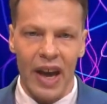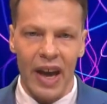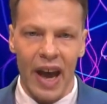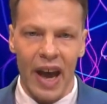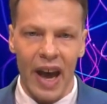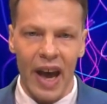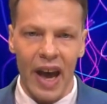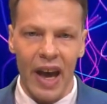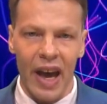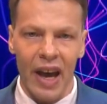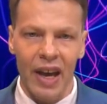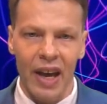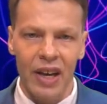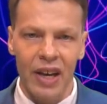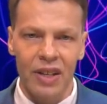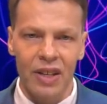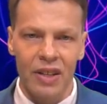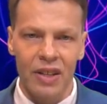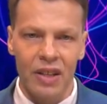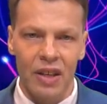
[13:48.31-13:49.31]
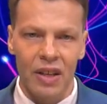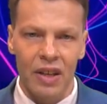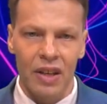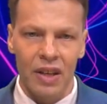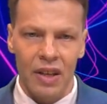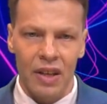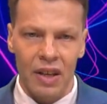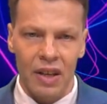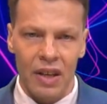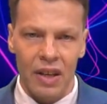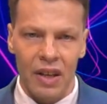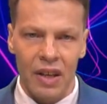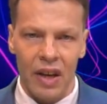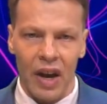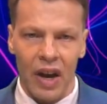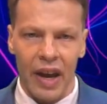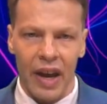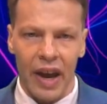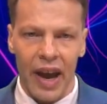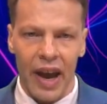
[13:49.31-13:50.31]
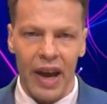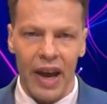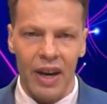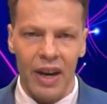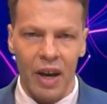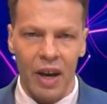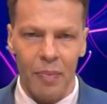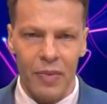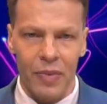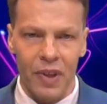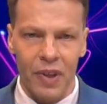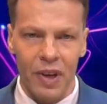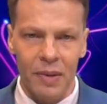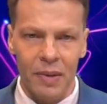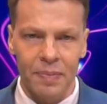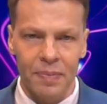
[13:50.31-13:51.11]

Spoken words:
add up the